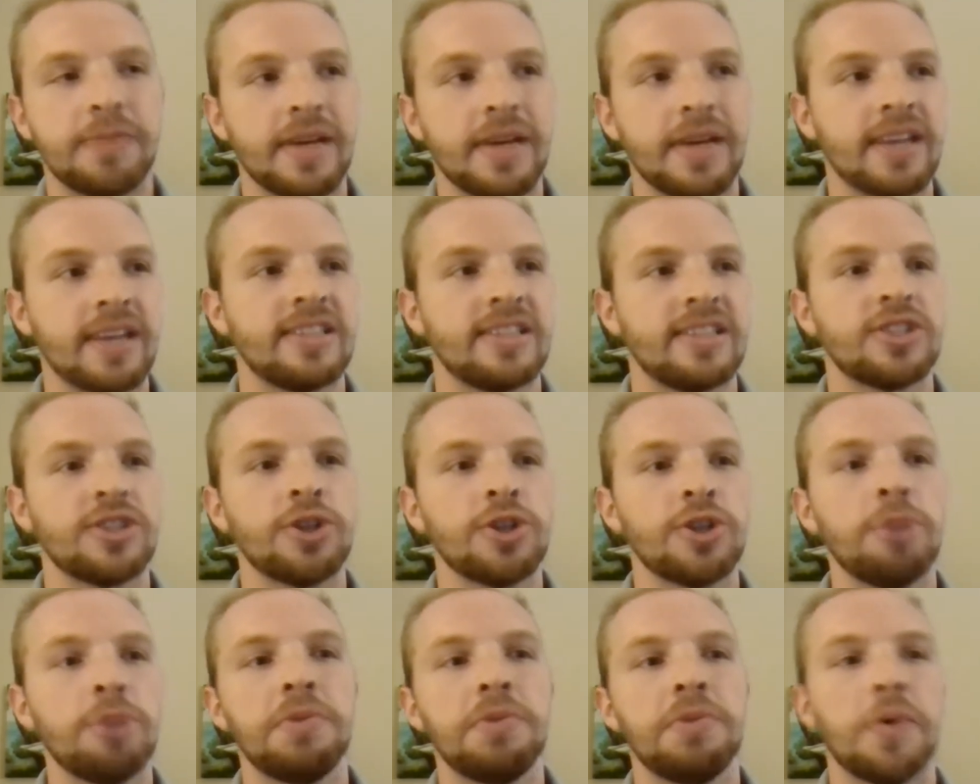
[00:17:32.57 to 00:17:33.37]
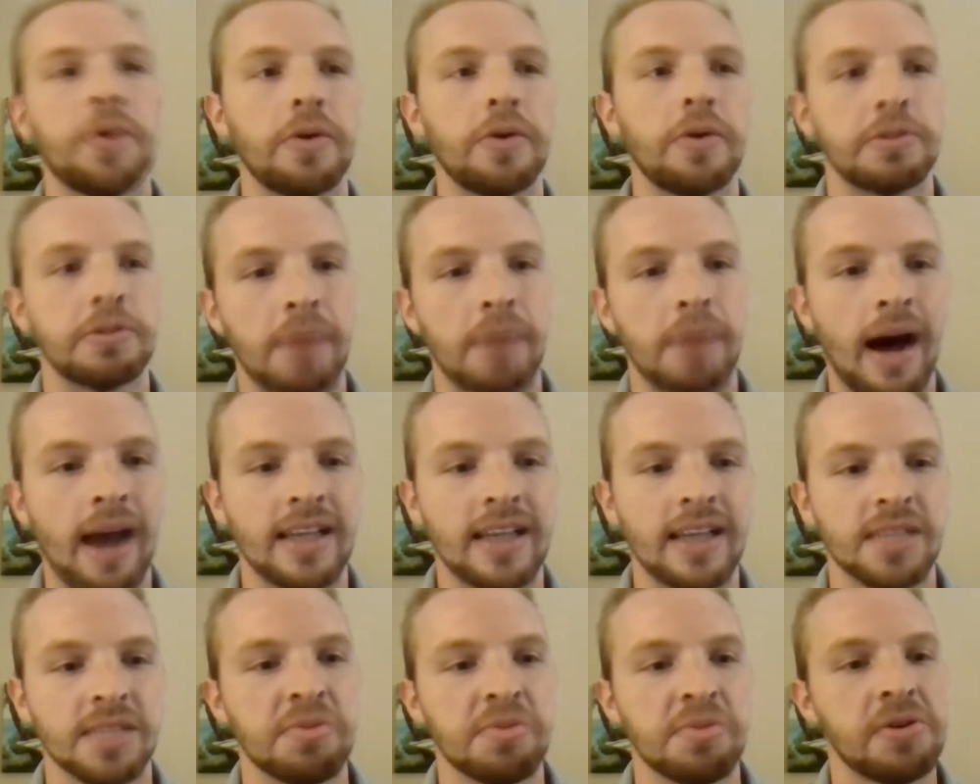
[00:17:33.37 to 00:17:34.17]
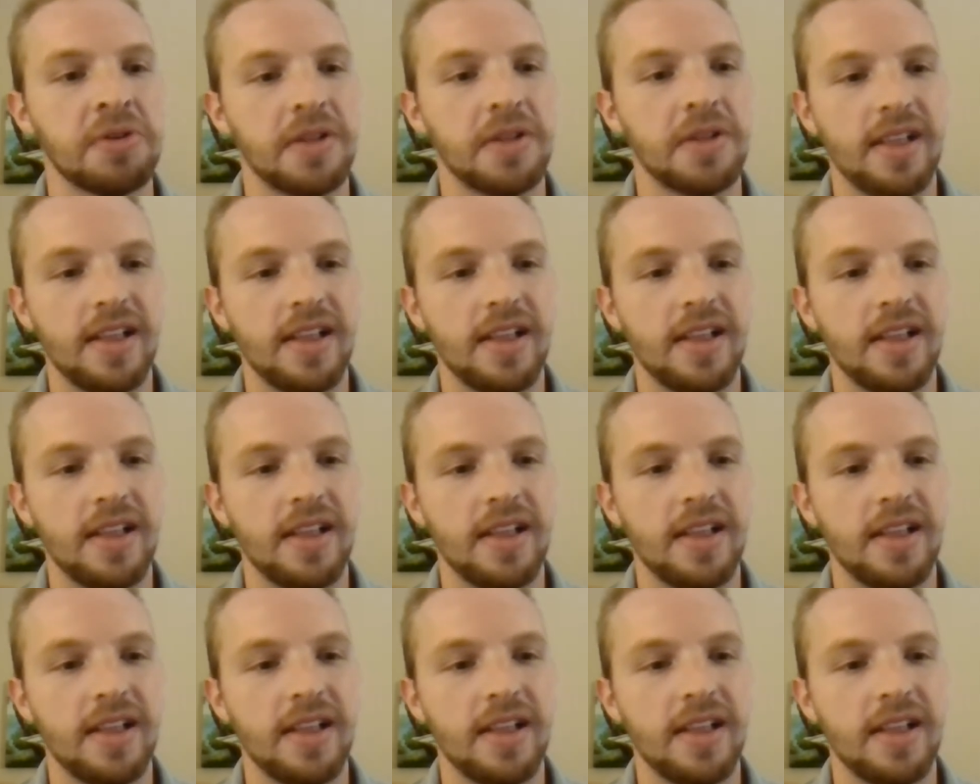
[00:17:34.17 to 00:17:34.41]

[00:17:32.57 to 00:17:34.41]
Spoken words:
because it showed me what was possible,